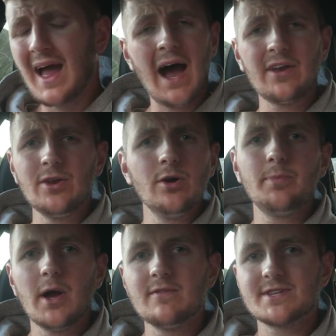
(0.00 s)
adding
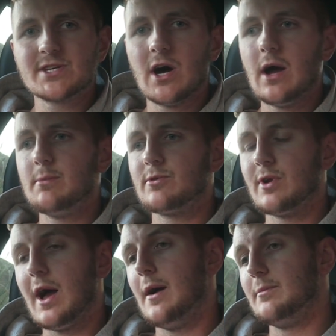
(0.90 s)
up over time,
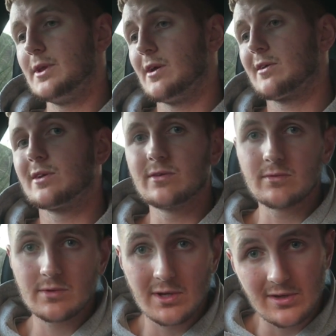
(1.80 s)
you know,
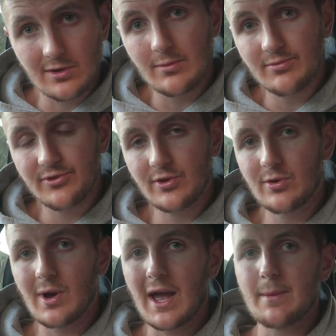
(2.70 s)
can come
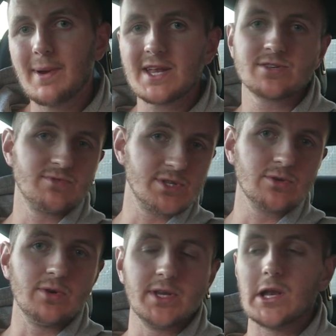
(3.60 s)
to a better
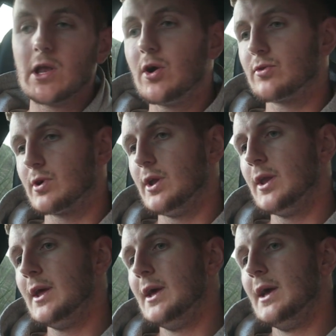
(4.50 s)
result in the long
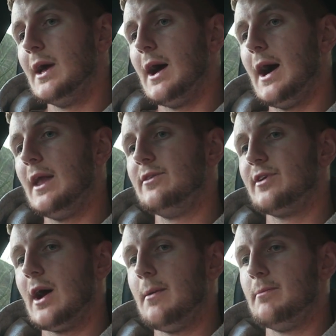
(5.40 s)
run. And
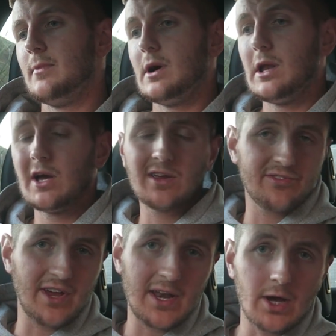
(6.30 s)
like I
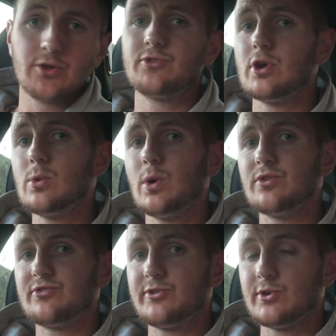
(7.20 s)
said, I do
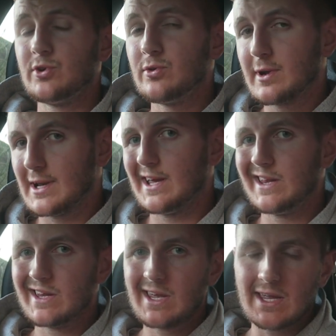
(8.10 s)
want to
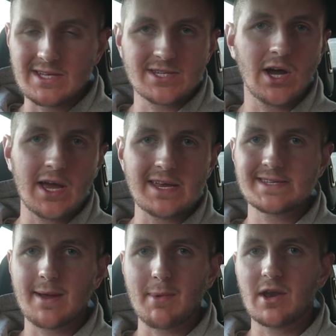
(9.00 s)
clean the entire
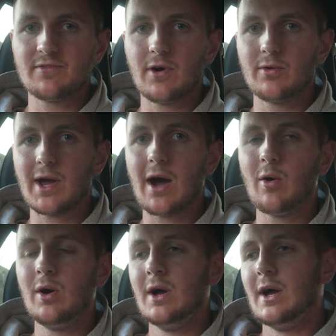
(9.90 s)
intake manifold
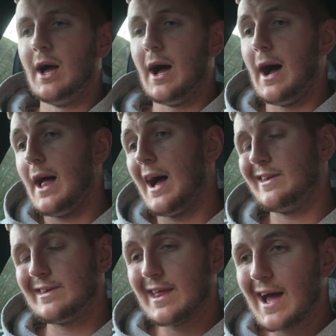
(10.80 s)
out.
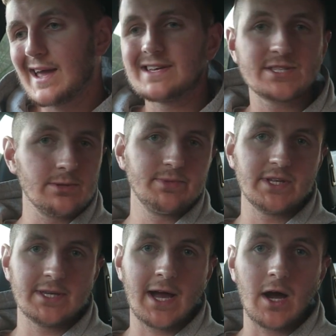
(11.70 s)
And that is
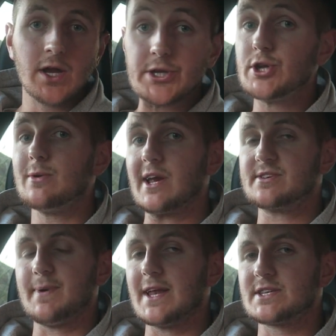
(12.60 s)
something that I do
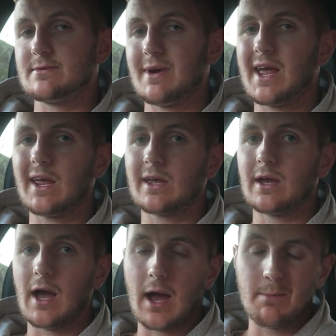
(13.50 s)
expect to
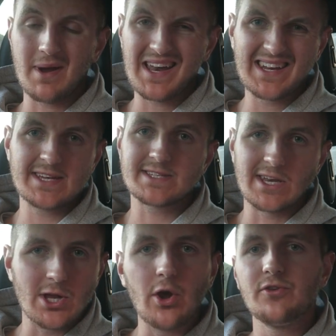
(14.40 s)
make at least
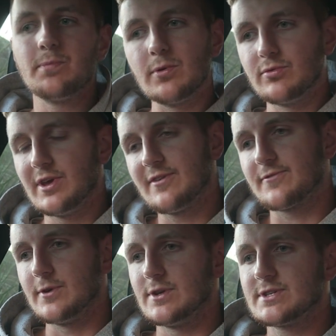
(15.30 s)
a notable
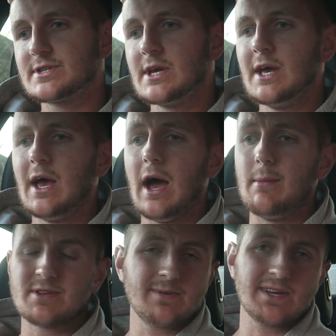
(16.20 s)
difference,
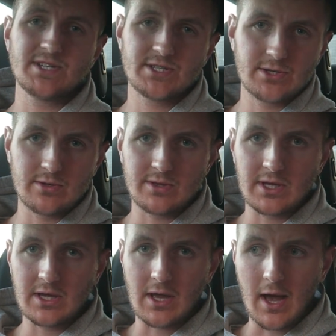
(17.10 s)
especially to
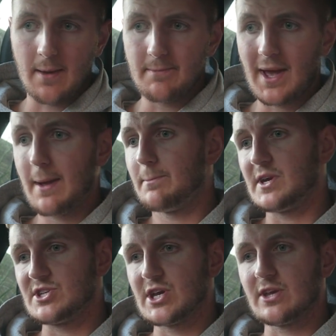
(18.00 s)
the
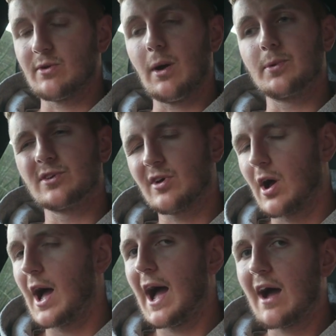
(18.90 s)
MPG as well, because
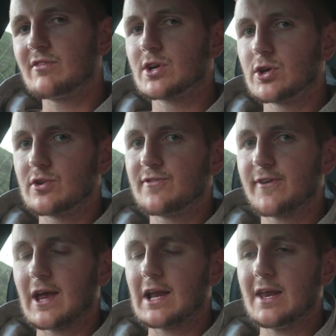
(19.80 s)
I have a good
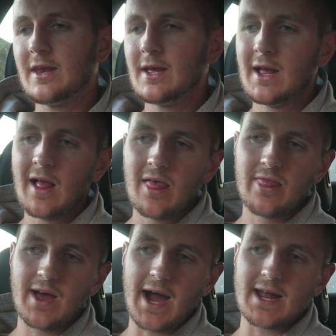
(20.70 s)
feeling
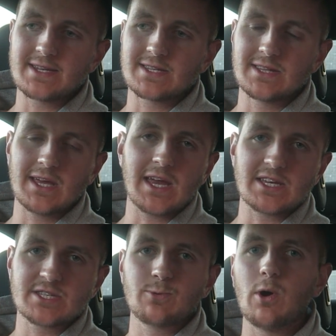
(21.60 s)
that
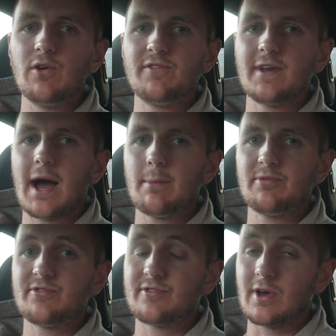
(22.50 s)
the swirl
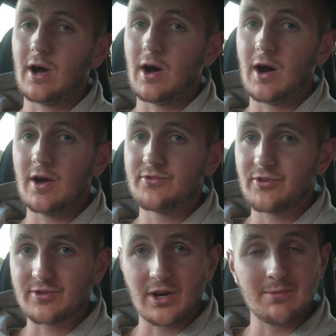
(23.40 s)
flaps are
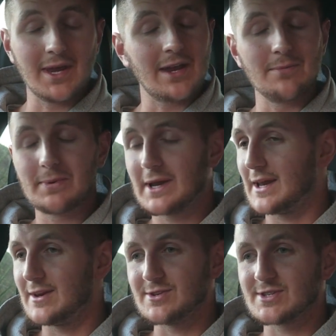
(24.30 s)
just going to be
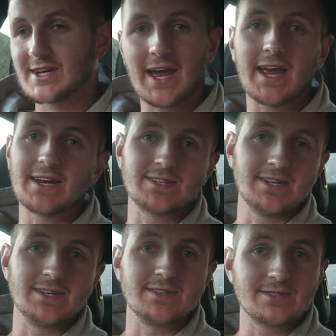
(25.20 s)
completely just caked
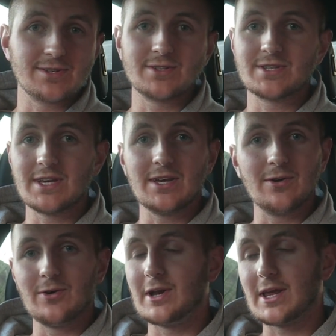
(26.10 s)
in
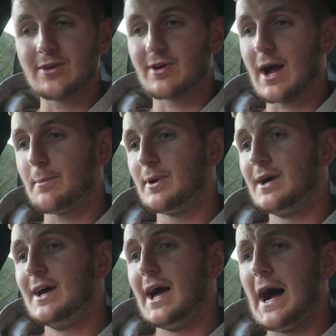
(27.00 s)
sooty, oily crap.
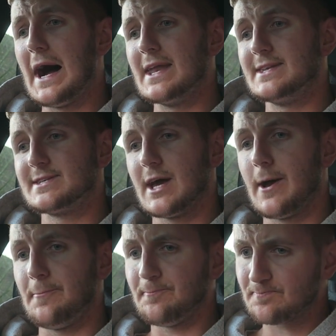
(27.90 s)
And
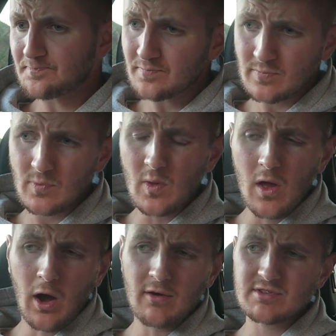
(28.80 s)

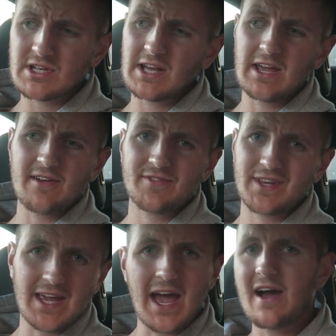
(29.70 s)
obviously, if
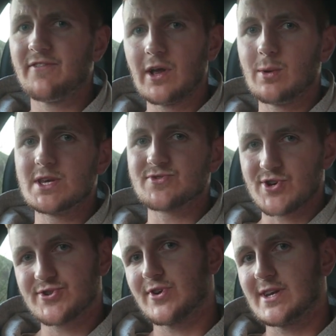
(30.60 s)
the airflow is
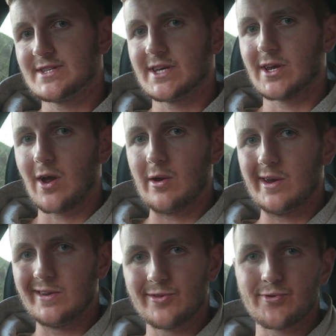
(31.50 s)
restricted
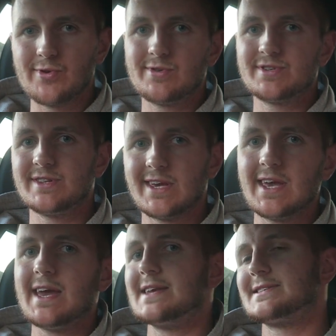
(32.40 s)
going through to
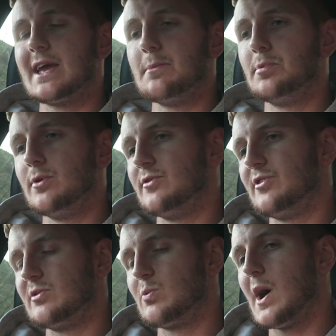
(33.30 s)
the intake
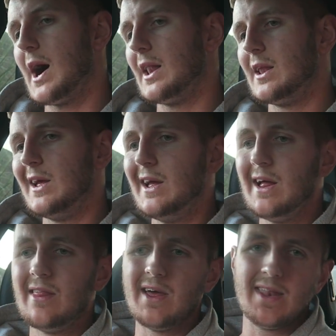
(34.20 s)
ports as well,
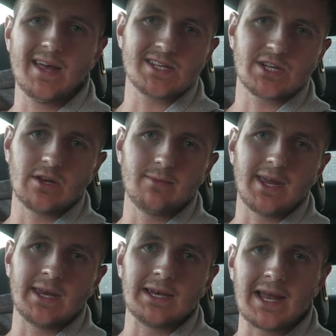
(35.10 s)
then that's going to
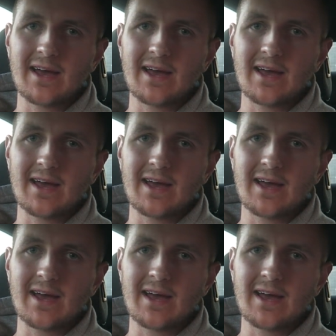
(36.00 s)
mean